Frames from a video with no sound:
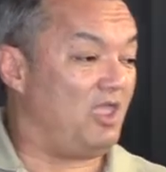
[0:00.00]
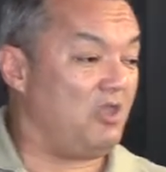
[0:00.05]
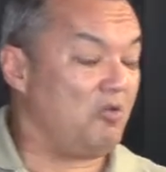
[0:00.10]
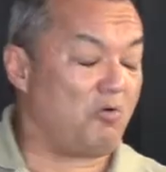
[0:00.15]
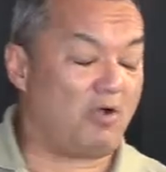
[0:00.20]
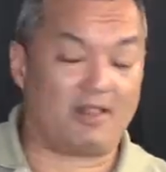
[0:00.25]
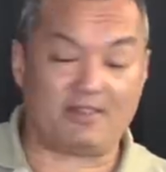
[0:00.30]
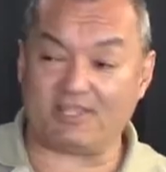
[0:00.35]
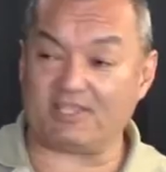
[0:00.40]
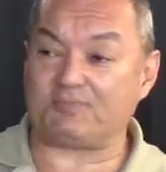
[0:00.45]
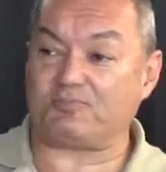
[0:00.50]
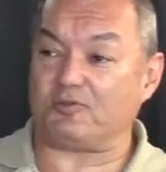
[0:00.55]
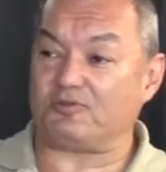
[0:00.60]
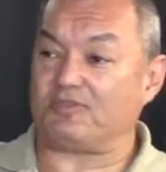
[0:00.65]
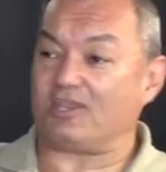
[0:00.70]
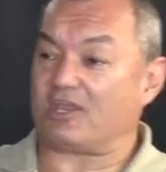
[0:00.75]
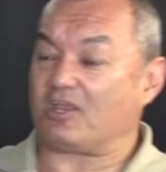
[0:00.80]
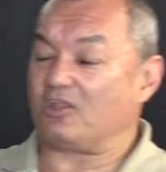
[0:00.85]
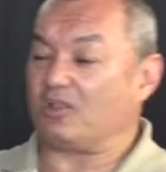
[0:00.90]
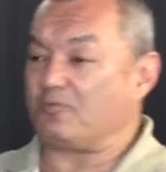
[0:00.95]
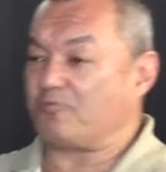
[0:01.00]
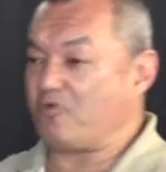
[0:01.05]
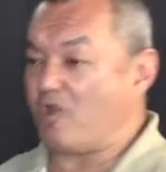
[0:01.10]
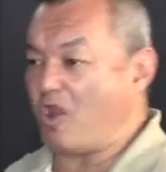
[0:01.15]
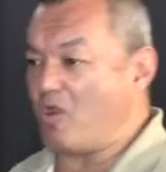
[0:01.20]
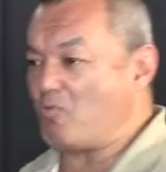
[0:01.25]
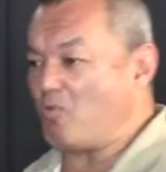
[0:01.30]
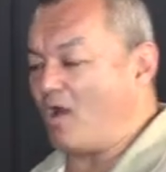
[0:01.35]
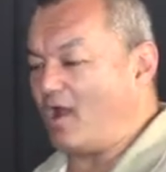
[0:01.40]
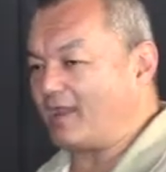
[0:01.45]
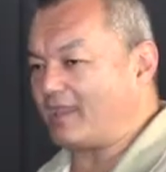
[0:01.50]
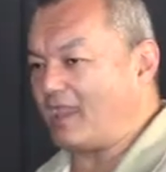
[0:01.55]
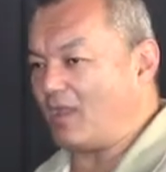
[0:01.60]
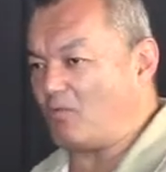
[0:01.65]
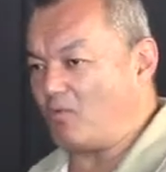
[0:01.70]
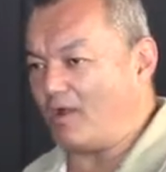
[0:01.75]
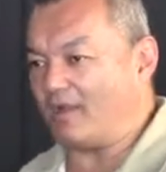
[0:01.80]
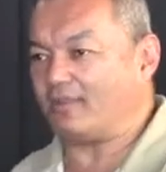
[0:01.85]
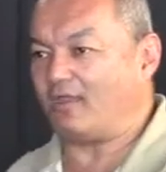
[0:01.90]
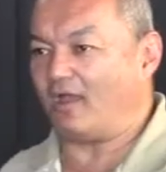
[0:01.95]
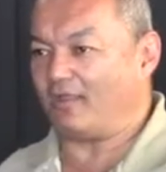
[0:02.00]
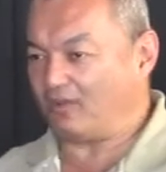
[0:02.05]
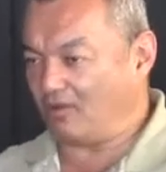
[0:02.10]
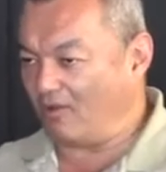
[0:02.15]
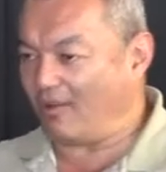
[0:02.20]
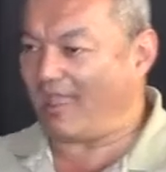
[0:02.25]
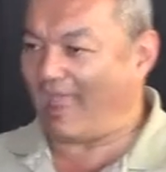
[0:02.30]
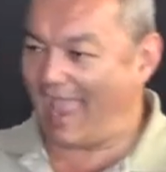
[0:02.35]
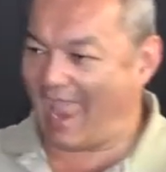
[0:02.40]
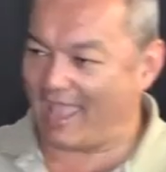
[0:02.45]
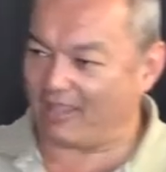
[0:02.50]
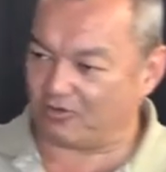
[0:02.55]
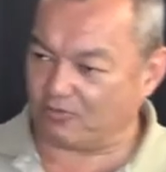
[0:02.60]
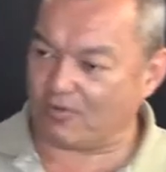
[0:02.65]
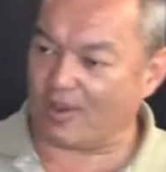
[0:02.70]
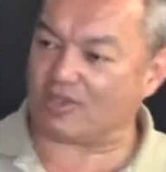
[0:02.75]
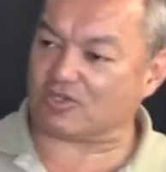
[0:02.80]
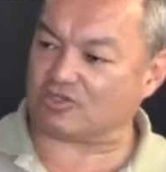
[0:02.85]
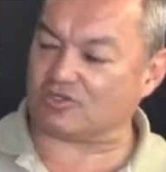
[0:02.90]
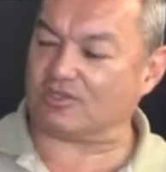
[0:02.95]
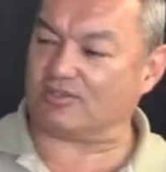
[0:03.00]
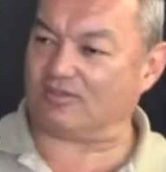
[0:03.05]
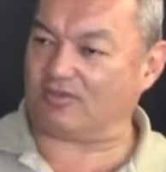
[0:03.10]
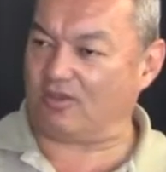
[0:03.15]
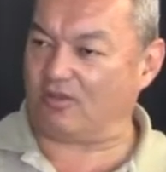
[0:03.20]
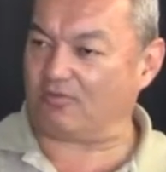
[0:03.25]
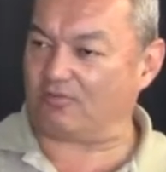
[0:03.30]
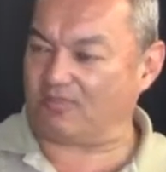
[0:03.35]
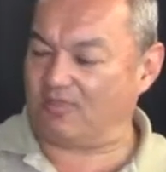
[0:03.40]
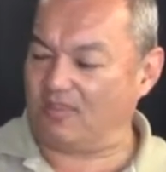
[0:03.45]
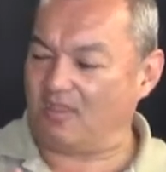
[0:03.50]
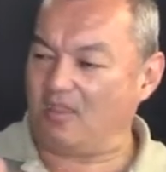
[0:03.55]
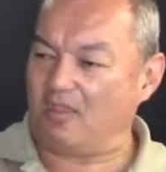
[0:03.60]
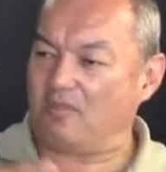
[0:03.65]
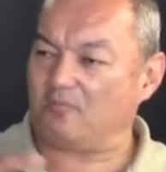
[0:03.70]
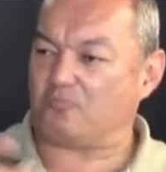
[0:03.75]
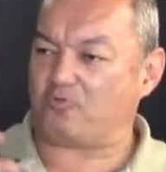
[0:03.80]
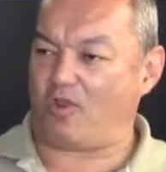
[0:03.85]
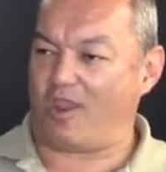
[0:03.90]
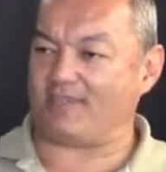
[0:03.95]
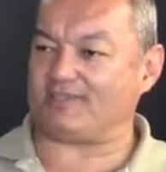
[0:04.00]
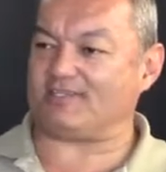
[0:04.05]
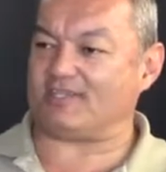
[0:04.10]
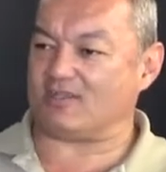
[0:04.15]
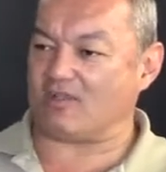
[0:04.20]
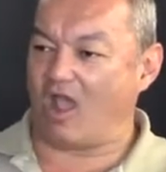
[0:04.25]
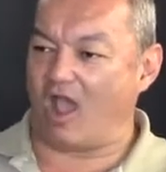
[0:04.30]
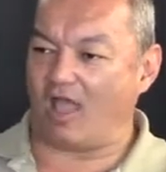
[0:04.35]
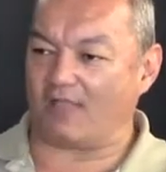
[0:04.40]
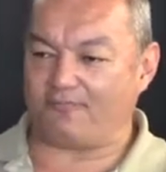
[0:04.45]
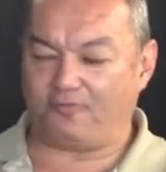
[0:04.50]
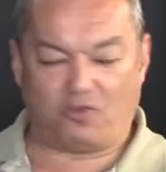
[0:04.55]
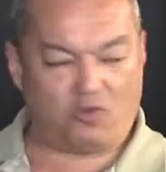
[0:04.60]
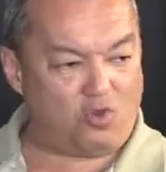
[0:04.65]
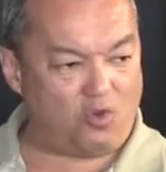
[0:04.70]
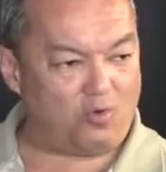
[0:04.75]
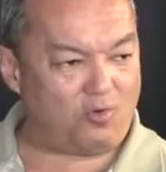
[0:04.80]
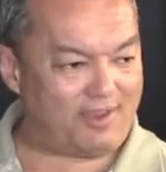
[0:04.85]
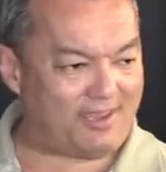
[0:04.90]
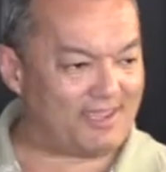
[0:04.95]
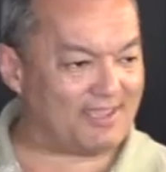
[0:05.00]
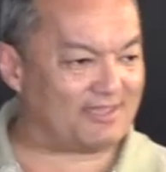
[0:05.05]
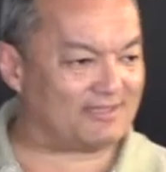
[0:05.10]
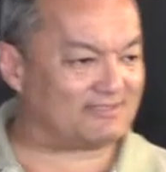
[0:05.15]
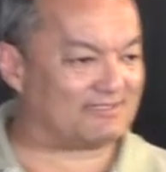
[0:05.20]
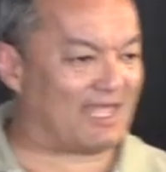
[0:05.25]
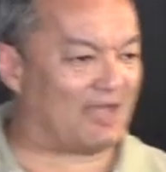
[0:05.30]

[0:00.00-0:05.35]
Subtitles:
Well, in this particular prayer walk I went on, adoration, praising God for who He is.